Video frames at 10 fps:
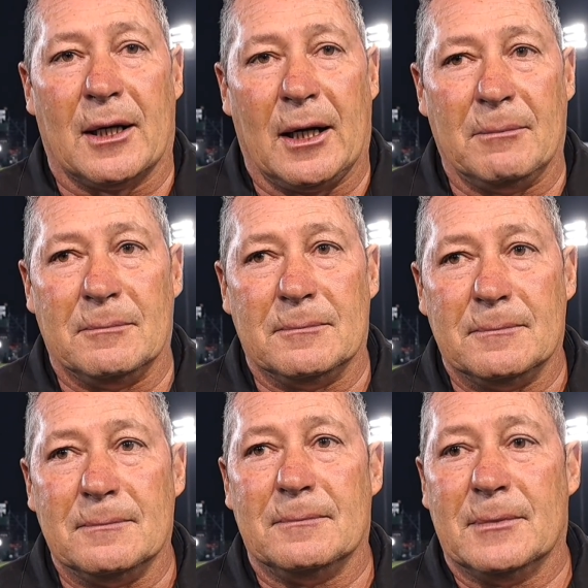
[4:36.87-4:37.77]
Um,
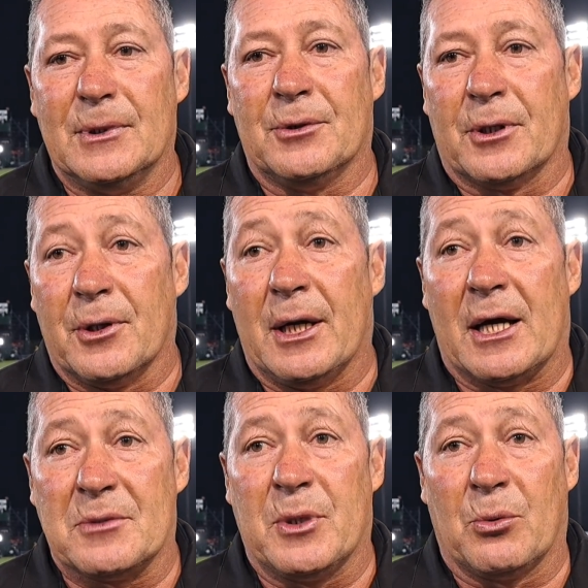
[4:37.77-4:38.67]
you know, he
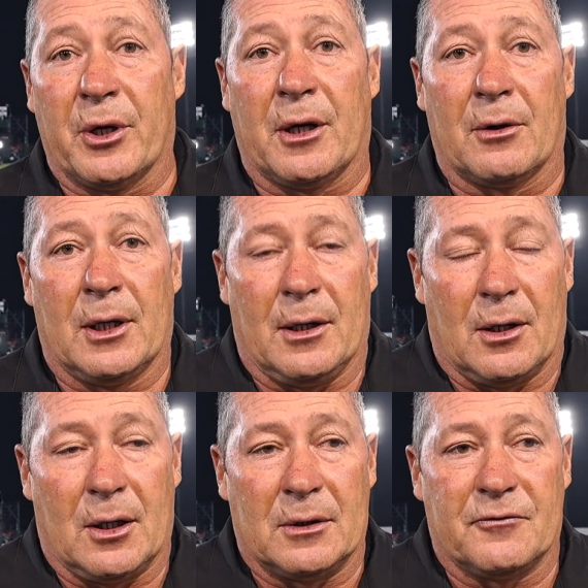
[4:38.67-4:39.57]
has been working really
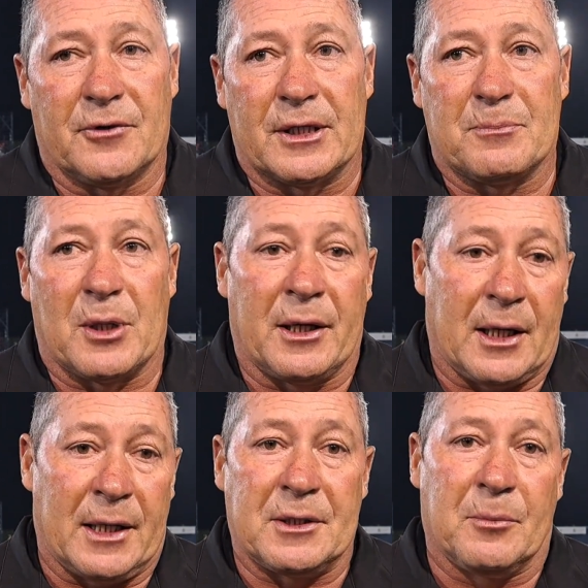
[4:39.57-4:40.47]
hard for us
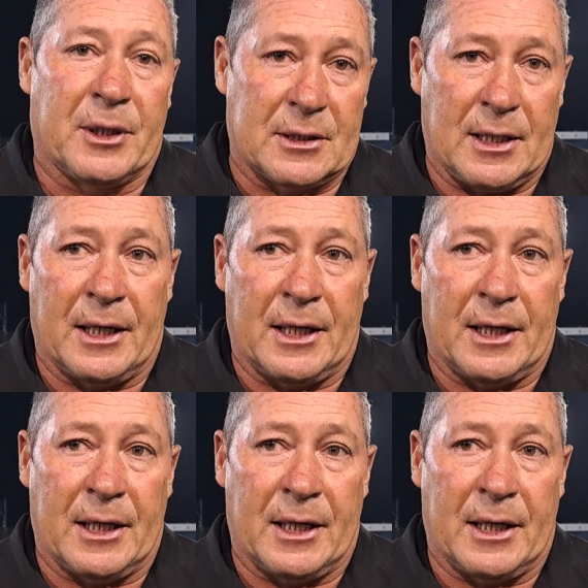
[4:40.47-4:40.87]
playing 90 minutes,